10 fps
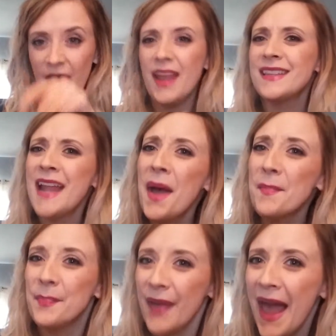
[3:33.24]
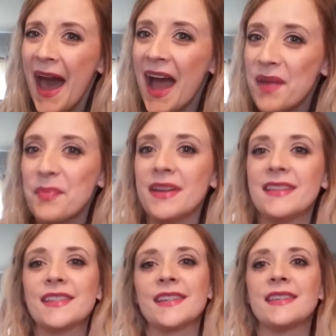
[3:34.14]
It's not bad, but
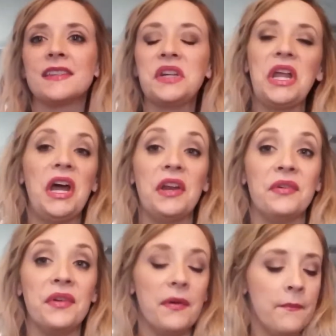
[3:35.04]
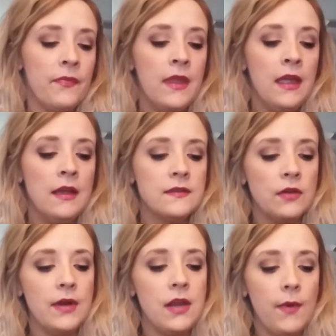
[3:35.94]
it's just I don't know.
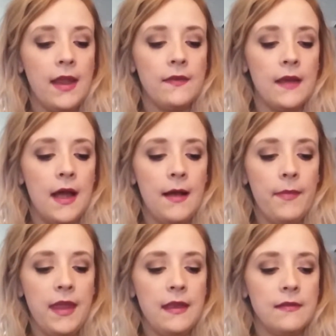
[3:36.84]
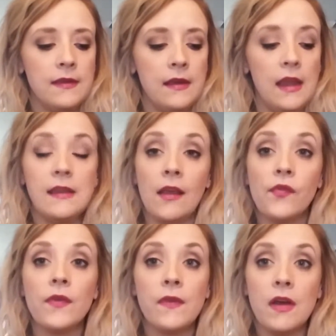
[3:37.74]
So, anyways, um, it it
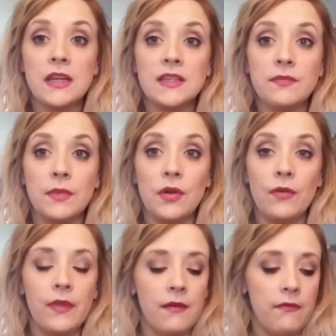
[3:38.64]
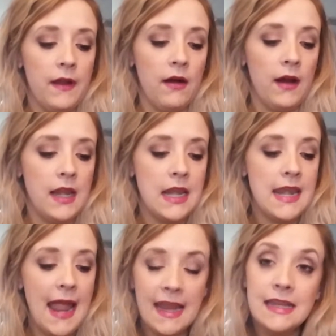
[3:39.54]
does feel very smooth and very
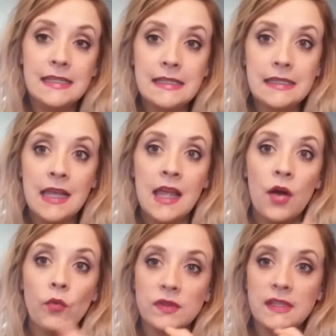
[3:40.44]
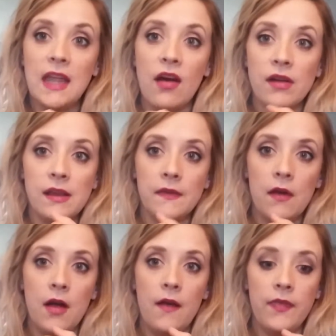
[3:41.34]
nice. We'll see how it is
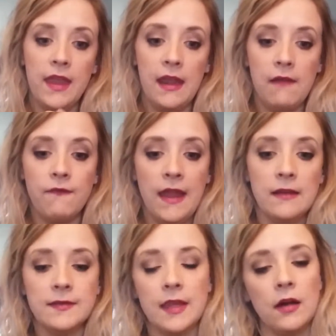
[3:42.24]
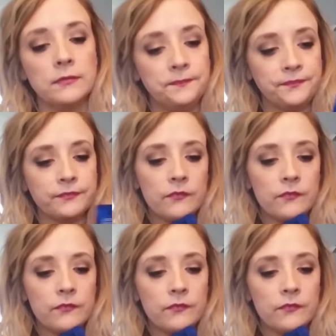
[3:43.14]
on the face though.